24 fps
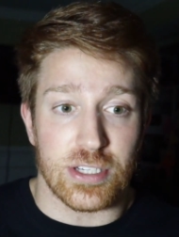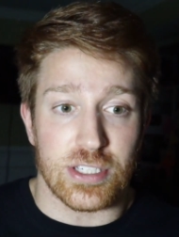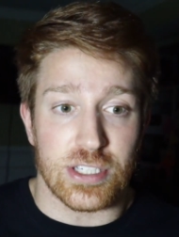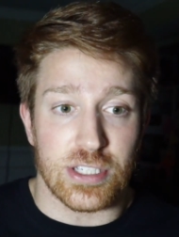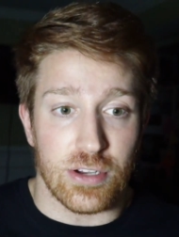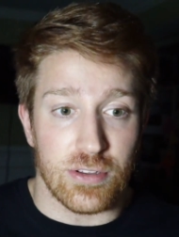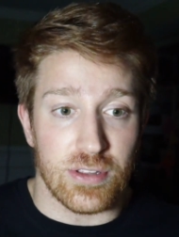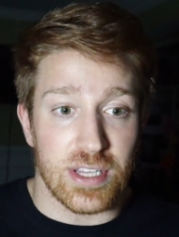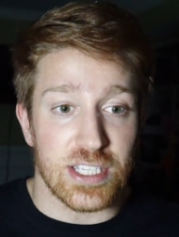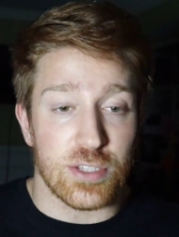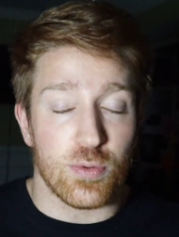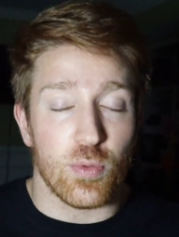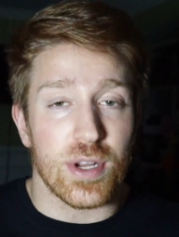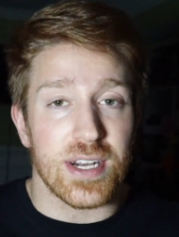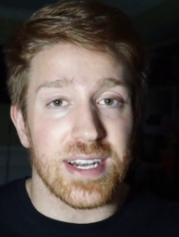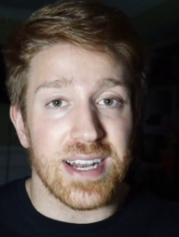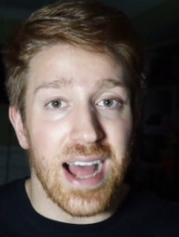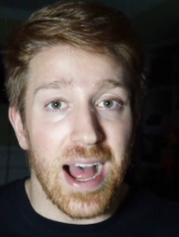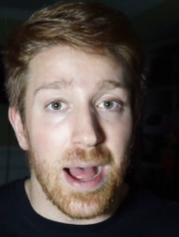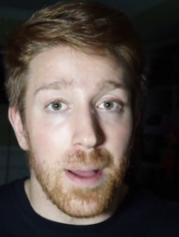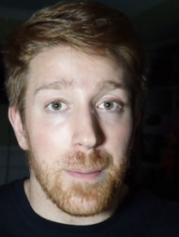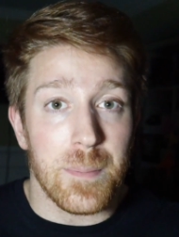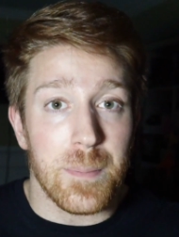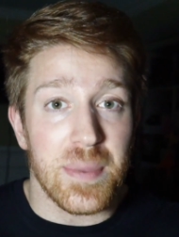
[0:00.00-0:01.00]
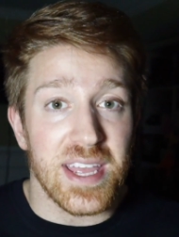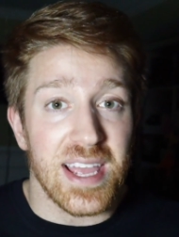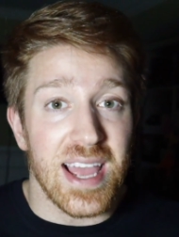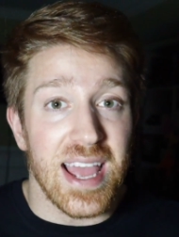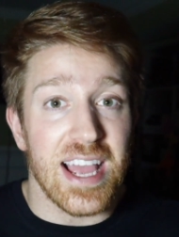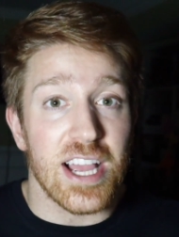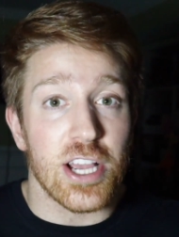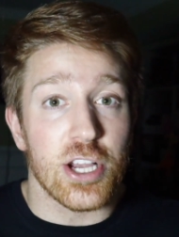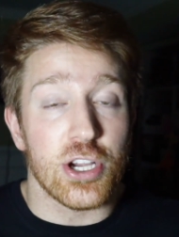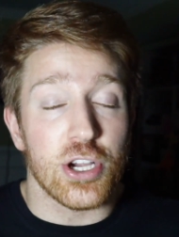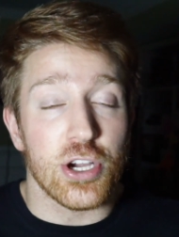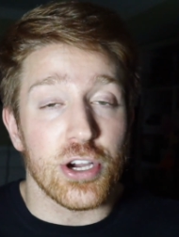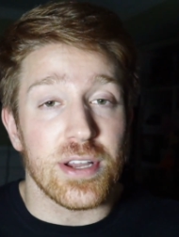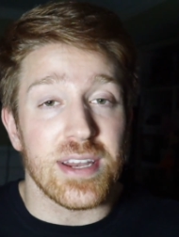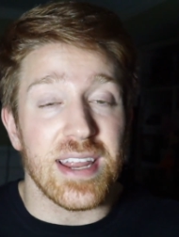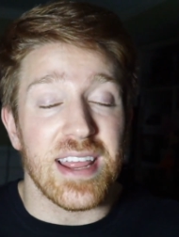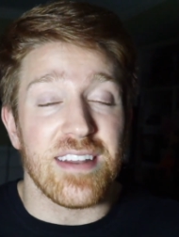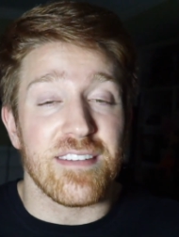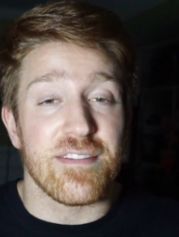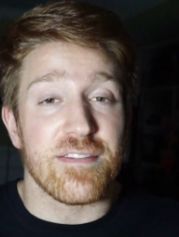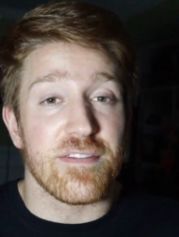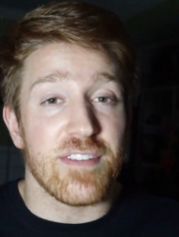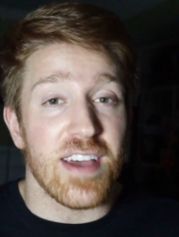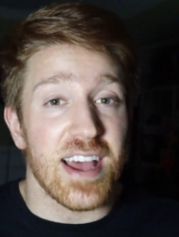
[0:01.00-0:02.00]
So this would not be a good
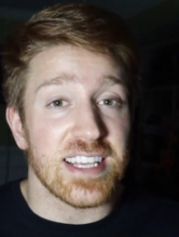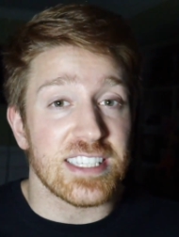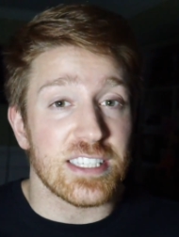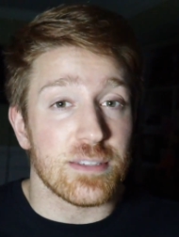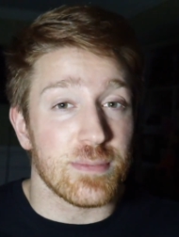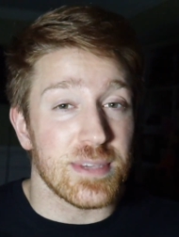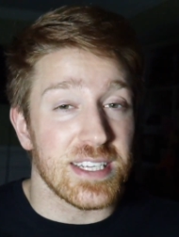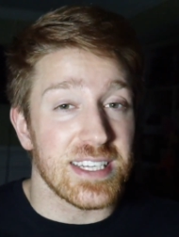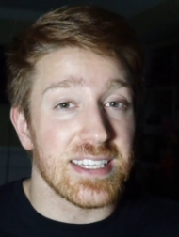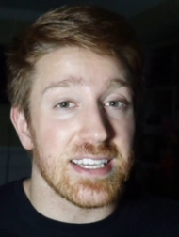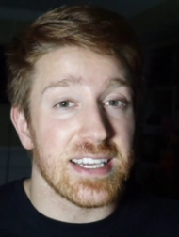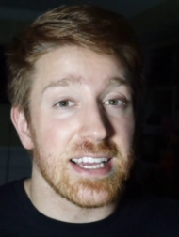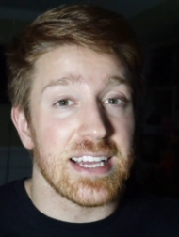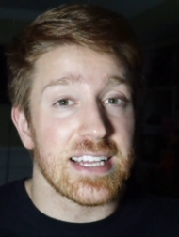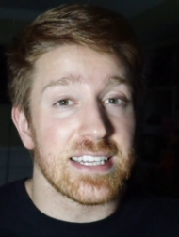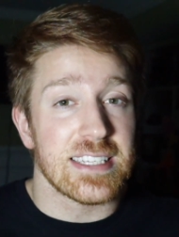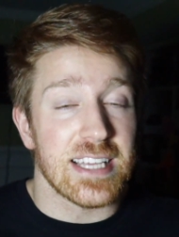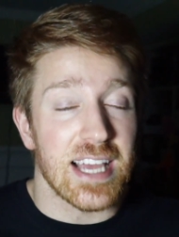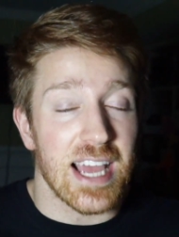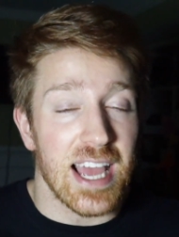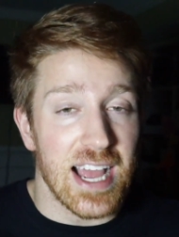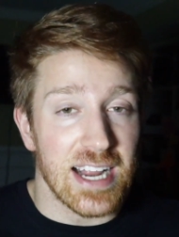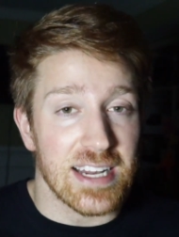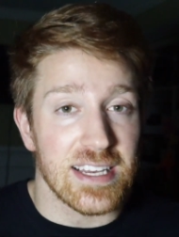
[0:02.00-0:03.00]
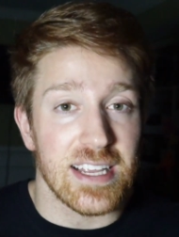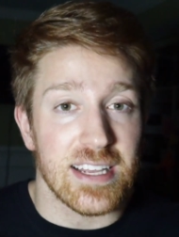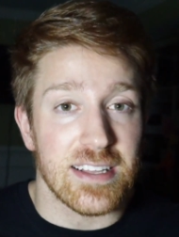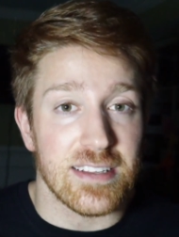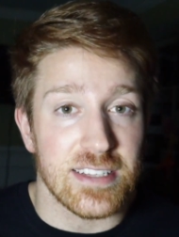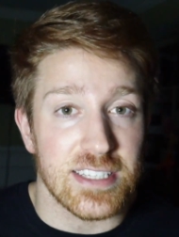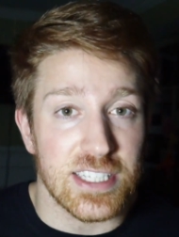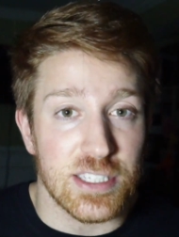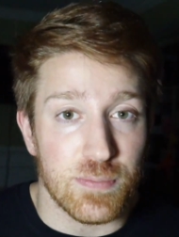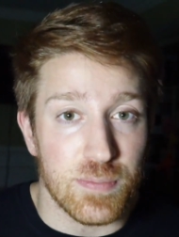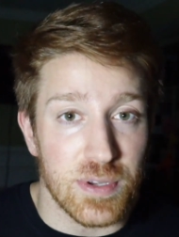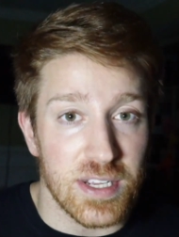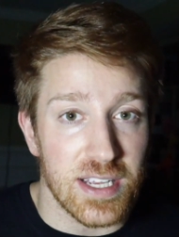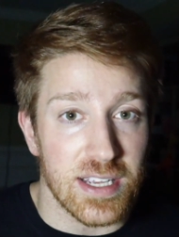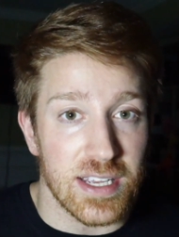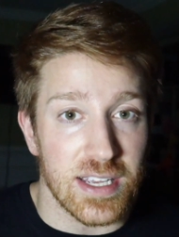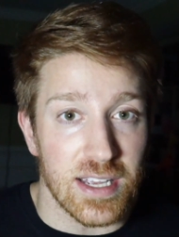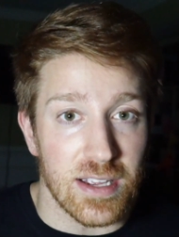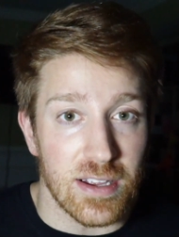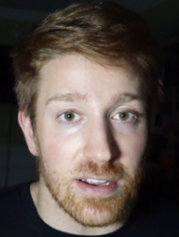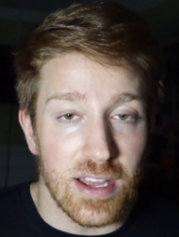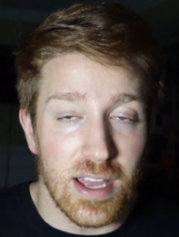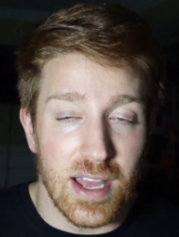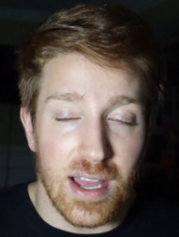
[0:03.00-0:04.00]
investment, technically speaking.